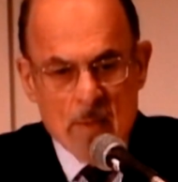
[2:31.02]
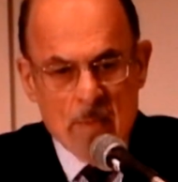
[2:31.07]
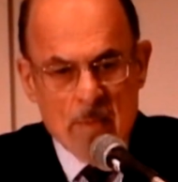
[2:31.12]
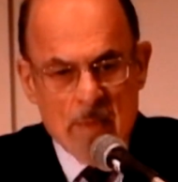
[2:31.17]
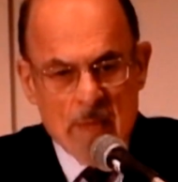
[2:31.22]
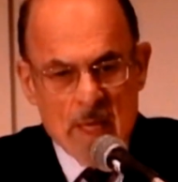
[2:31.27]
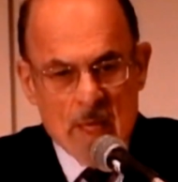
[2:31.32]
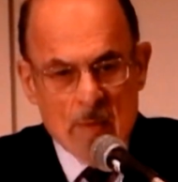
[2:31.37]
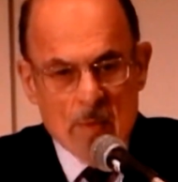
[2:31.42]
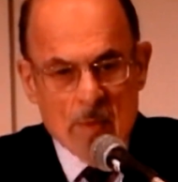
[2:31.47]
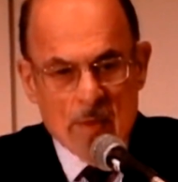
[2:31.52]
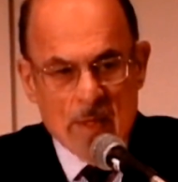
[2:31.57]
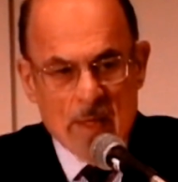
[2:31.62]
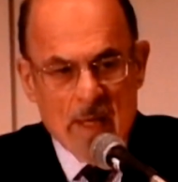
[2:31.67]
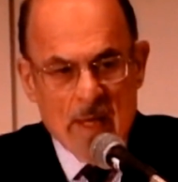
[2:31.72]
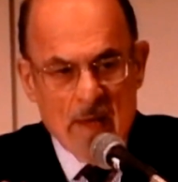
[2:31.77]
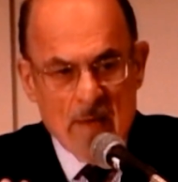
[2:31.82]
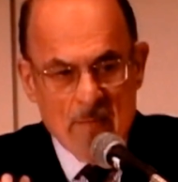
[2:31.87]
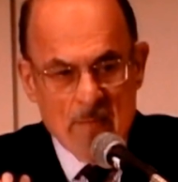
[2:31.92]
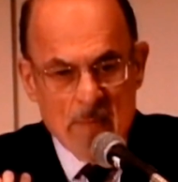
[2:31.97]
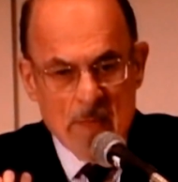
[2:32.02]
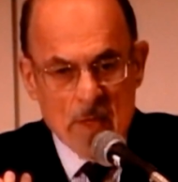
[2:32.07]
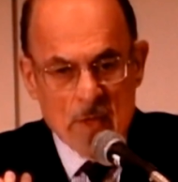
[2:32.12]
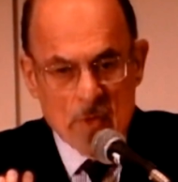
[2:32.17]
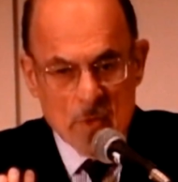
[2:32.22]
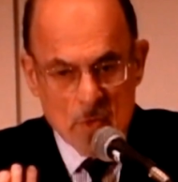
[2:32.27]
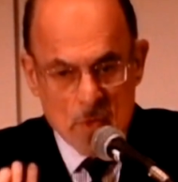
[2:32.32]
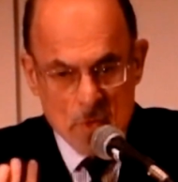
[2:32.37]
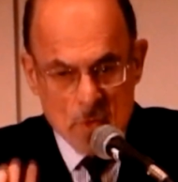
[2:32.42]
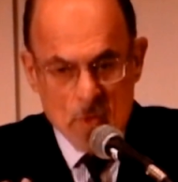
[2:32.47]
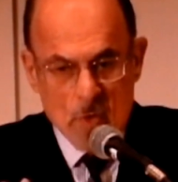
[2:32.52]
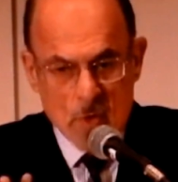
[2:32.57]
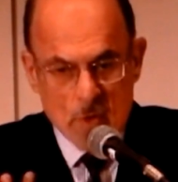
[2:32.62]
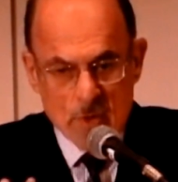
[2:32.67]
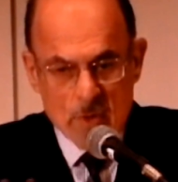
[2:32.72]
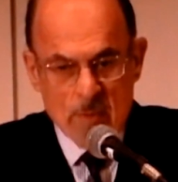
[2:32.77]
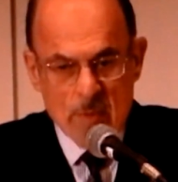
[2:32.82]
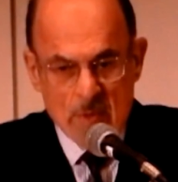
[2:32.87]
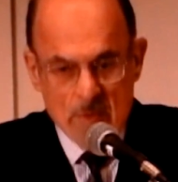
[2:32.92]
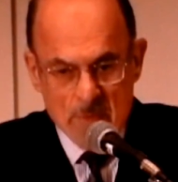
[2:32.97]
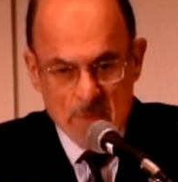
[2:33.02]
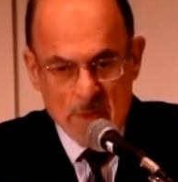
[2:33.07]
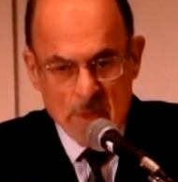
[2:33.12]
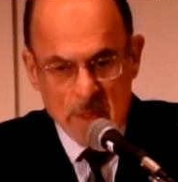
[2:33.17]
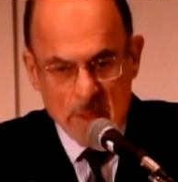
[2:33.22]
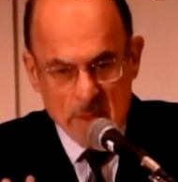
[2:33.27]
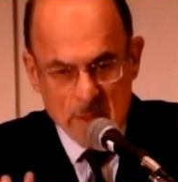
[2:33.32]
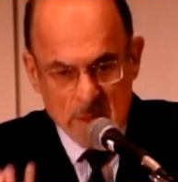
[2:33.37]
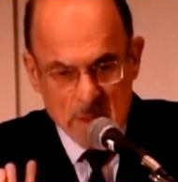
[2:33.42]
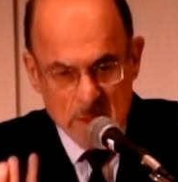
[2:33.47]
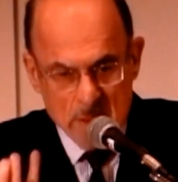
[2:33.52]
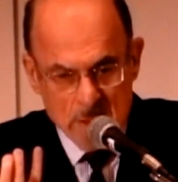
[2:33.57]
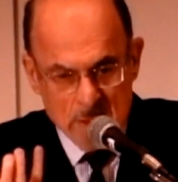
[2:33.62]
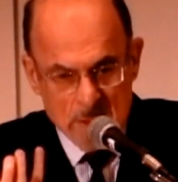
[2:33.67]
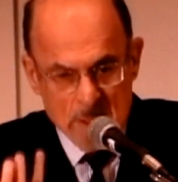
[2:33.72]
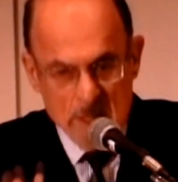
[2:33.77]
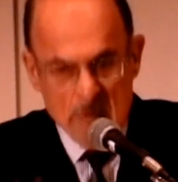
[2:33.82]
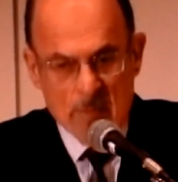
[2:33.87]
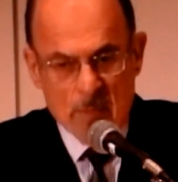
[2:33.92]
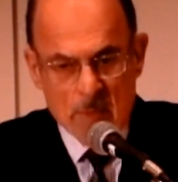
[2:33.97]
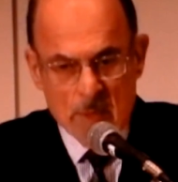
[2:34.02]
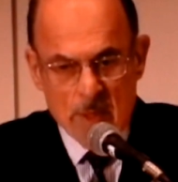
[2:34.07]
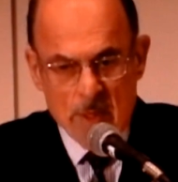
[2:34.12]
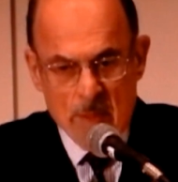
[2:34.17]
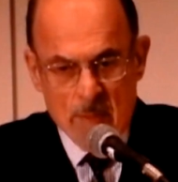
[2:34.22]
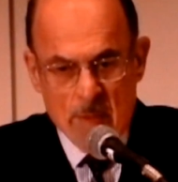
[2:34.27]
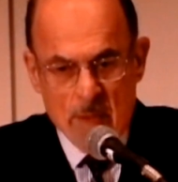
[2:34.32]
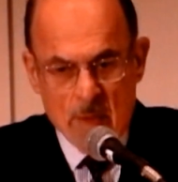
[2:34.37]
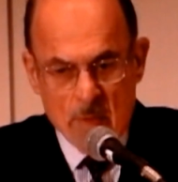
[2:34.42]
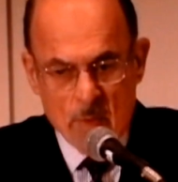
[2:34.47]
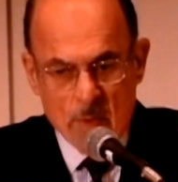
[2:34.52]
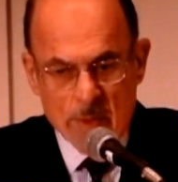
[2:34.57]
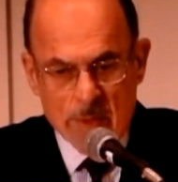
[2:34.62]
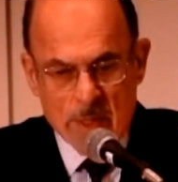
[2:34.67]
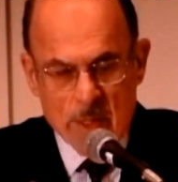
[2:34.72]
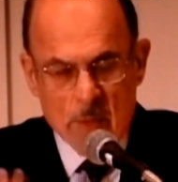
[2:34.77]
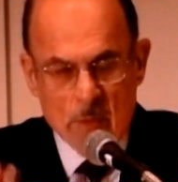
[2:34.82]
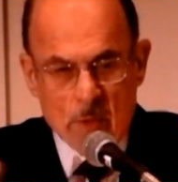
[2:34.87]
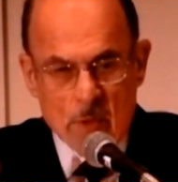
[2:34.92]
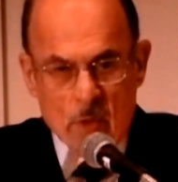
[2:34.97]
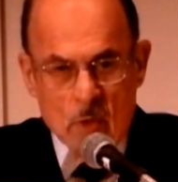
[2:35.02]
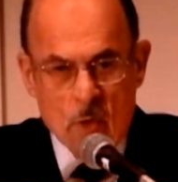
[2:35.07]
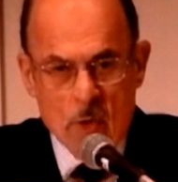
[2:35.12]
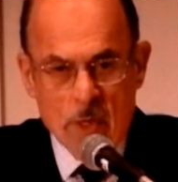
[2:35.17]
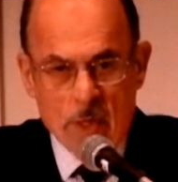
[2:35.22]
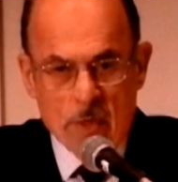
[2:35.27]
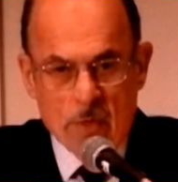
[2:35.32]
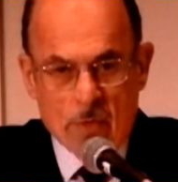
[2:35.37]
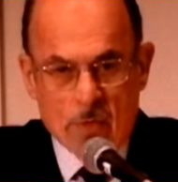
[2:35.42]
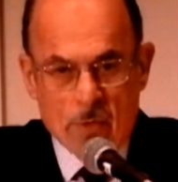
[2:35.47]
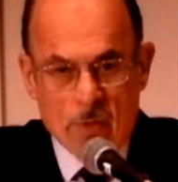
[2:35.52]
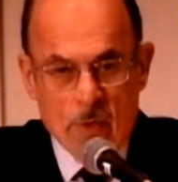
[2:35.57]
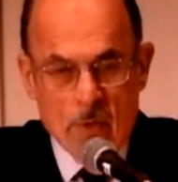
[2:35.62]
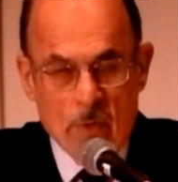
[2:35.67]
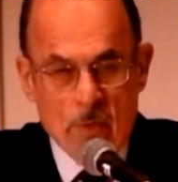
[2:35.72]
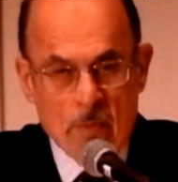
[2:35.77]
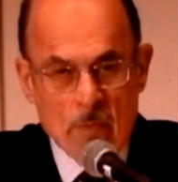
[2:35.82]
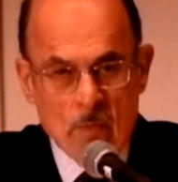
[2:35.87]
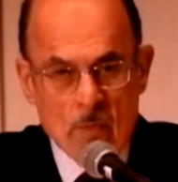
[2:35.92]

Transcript: be able to have patients talk to me very deeply about what they were going through.